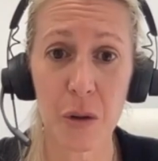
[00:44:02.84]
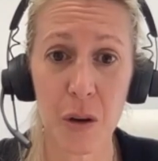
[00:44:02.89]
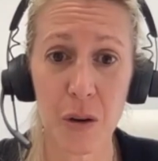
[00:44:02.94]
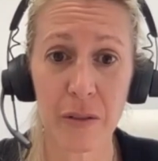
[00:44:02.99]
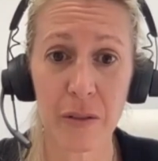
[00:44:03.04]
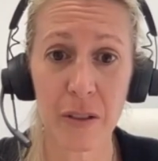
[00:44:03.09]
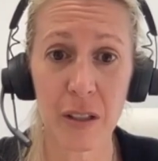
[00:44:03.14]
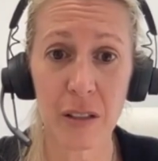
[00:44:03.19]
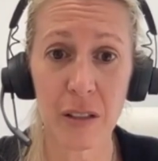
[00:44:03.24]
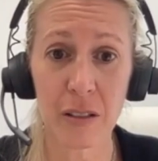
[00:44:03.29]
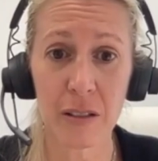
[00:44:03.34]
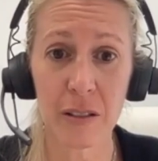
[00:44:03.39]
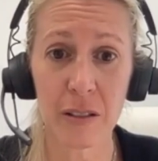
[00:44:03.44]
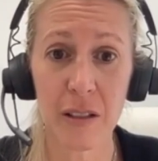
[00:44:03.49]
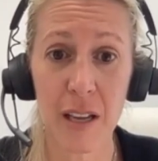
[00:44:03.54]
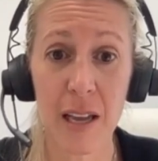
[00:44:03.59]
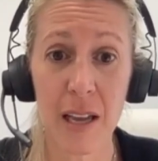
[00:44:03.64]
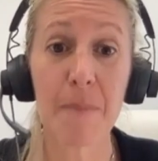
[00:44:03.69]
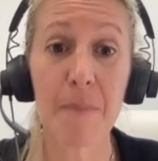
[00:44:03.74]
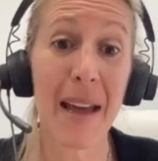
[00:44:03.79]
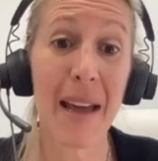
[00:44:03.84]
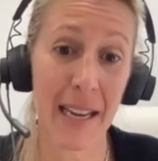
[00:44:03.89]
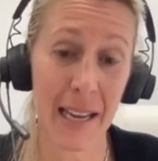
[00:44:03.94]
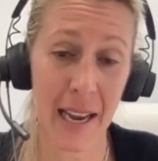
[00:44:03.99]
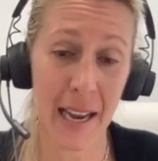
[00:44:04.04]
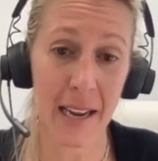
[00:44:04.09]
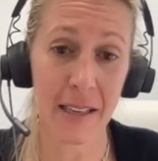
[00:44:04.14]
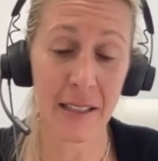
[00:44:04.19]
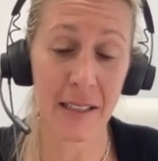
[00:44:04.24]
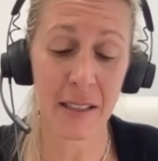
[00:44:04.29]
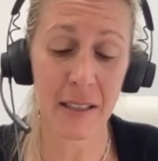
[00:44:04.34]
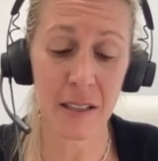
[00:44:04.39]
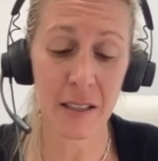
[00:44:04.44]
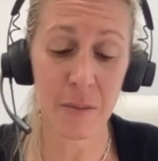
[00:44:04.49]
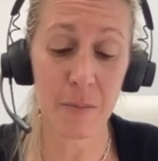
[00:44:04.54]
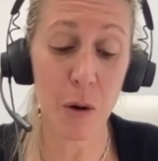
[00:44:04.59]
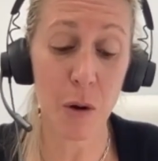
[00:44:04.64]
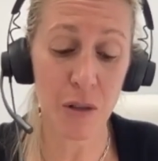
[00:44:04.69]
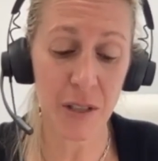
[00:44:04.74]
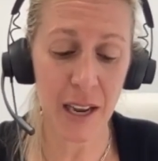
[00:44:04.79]
over in many cases,
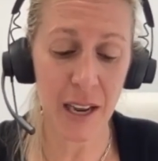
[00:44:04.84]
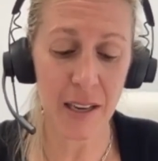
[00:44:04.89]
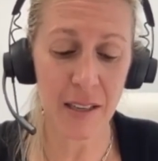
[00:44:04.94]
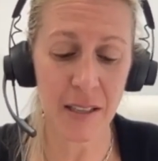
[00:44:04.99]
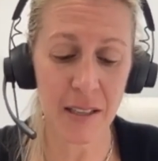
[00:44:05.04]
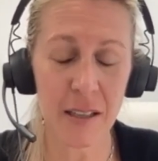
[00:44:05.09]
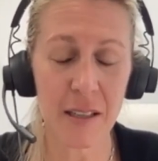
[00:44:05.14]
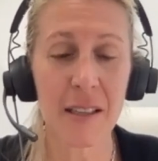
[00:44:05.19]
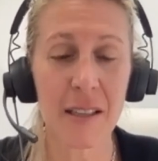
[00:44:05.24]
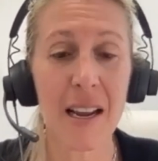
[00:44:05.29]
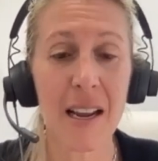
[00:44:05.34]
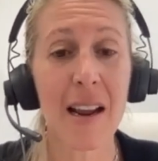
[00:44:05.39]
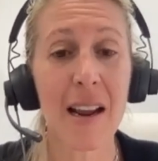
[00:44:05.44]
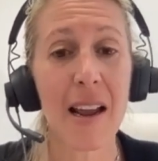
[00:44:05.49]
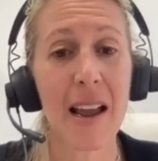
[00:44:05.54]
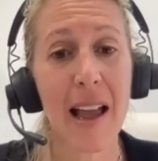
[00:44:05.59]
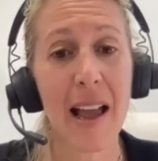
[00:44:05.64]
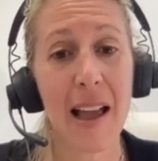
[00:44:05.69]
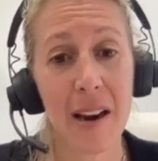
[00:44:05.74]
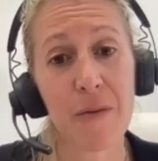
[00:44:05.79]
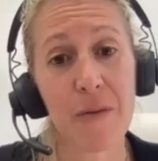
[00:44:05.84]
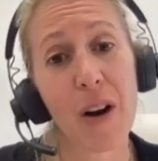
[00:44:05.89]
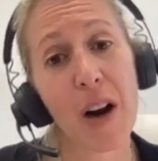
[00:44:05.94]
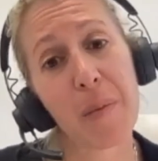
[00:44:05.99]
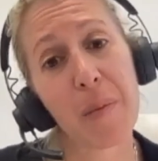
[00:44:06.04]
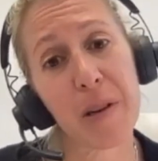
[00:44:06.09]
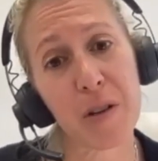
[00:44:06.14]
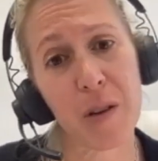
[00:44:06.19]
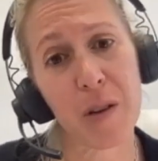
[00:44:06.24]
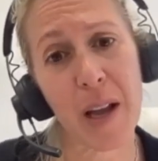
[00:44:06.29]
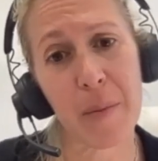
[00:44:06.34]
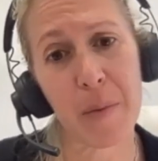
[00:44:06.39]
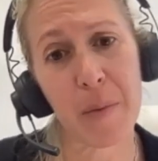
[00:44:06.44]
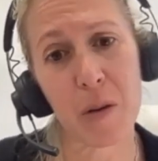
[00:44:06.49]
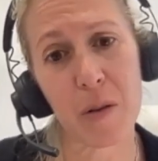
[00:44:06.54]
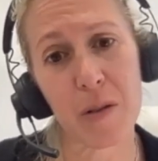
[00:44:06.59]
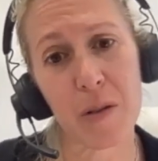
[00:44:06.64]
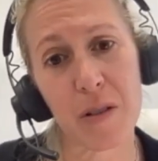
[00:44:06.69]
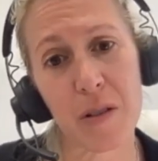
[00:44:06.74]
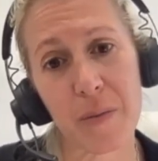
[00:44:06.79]
most cases, and environmental
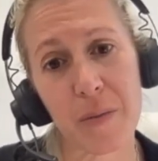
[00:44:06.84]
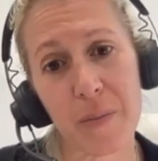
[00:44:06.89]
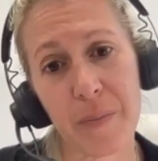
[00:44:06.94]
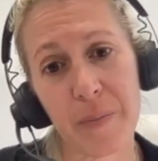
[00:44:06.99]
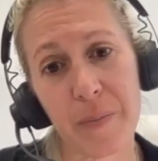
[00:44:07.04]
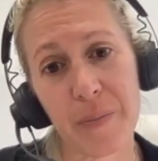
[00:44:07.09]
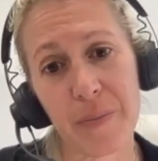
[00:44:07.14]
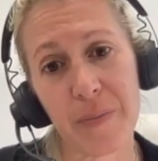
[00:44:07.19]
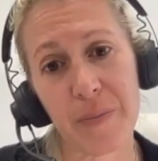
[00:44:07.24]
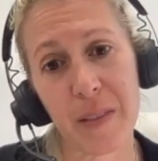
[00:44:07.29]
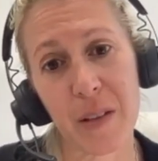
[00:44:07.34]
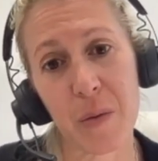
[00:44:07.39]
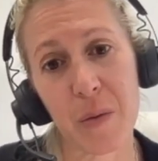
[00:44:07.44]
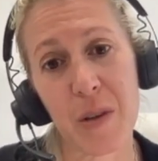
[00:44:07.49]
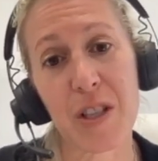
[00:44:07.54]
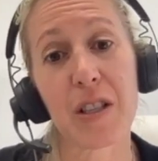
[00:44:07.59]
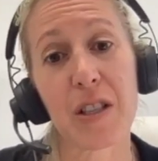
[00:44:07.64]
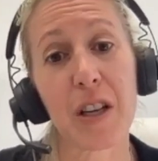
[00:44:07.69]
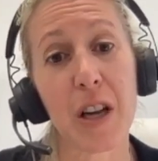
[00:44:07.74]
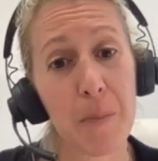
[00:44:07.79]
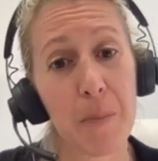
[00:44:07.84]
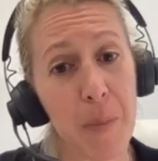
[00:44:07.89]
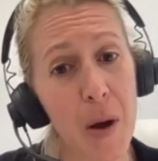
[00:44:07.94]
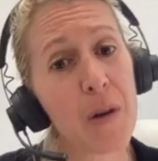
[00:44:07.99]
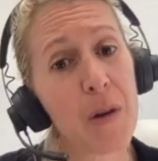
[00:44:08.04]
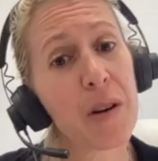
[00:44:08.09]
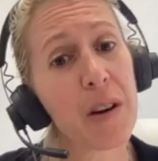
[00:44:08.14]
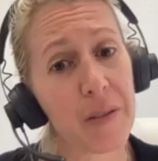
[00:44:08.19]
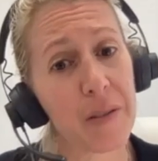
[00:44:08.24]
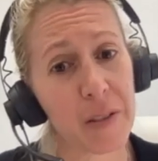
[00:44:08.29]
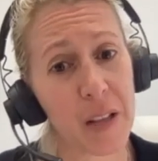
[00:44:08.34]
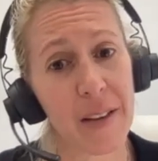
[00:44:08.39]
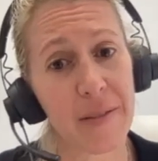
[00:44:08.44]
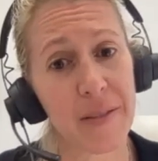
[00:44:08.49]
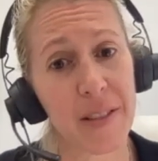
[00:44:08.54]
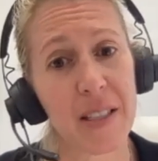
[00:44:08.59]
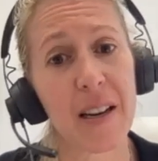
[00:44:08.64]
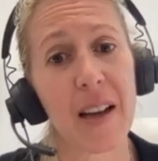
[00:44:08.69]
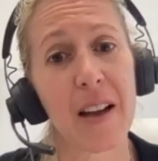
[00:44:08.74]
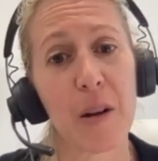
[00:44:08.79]
chemicals, which is a component of
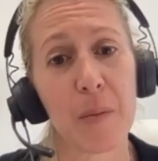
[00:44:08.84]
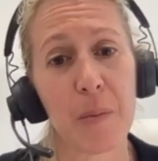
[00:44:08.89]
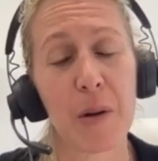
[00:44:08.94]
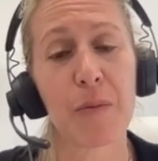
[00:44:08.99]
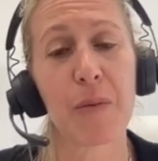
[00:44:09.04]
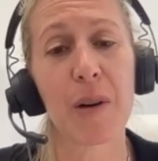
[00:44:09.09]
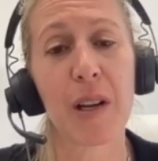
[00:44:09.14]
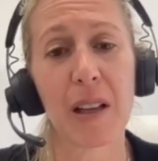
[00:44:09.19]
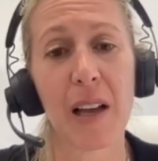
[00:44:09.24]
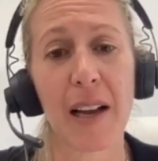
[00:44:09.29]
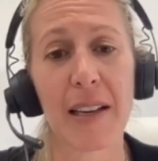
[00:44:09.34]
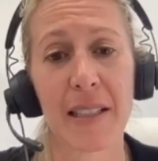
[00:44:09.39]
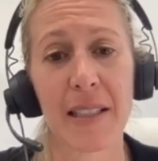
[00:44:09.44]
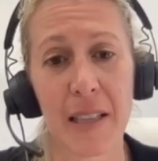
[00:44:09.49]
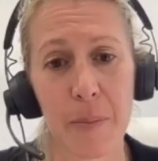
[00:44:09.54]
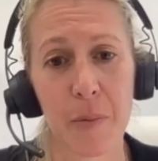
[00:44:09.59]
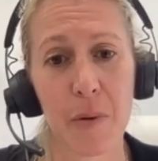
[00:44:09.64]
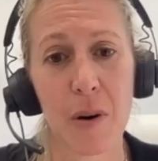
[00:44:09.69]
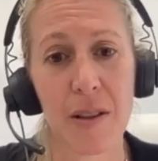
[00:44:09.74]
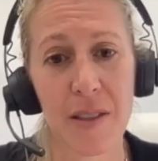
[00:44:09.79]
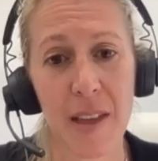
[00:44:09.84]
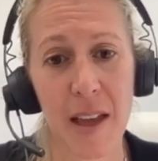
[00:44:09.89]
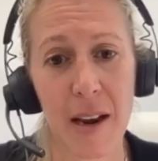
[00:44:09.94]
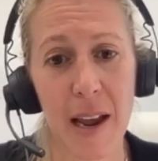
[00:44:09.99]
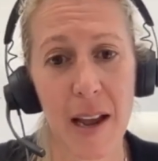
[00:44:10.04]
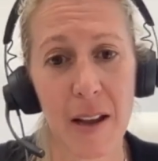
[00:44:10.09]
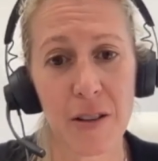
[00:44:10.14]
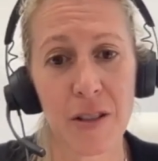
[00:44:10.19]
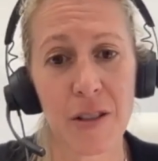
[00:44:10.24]
lifestyle, but really I separate that out.